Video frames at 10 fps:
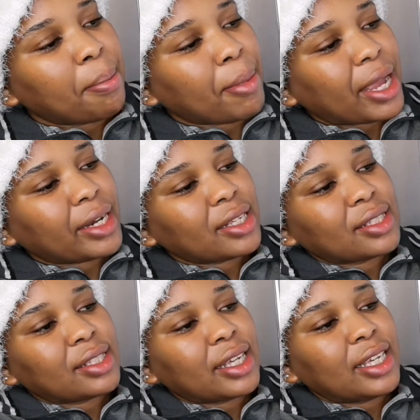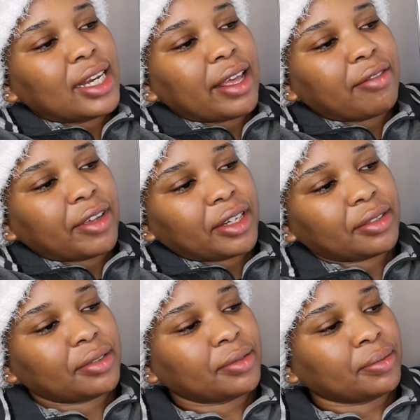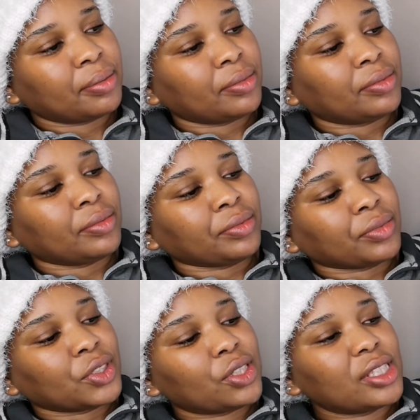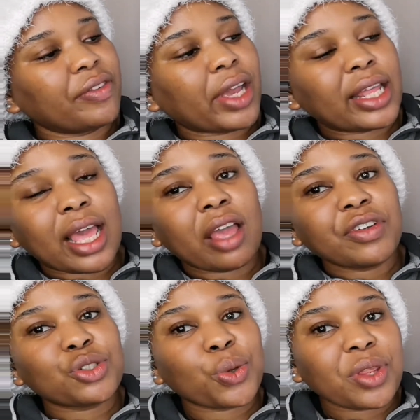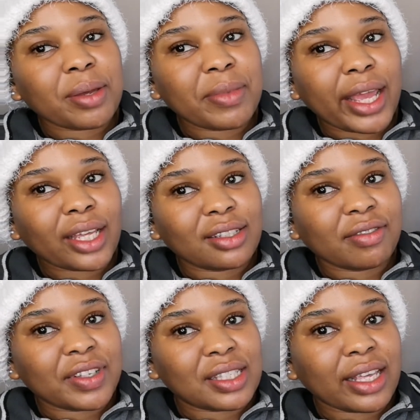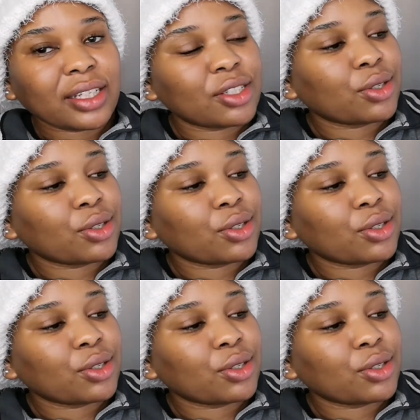minus 11, because they haven't taught them negative as yet.